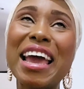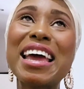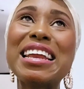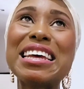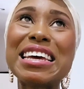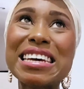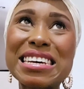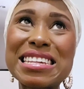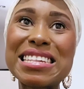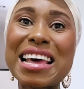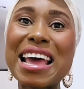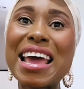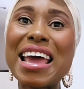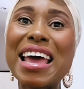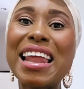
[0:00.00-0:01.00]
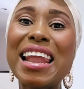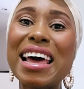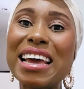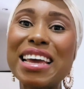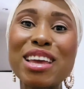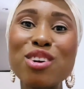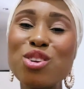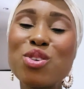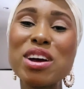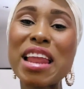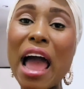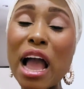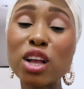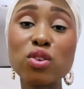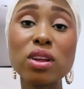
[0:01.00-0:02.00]
It is like, you know, it
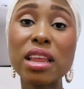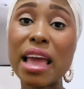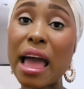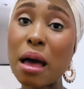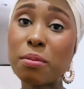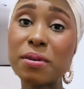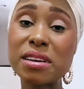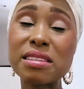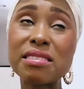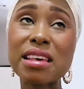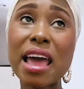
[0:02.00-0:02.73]
actually happens.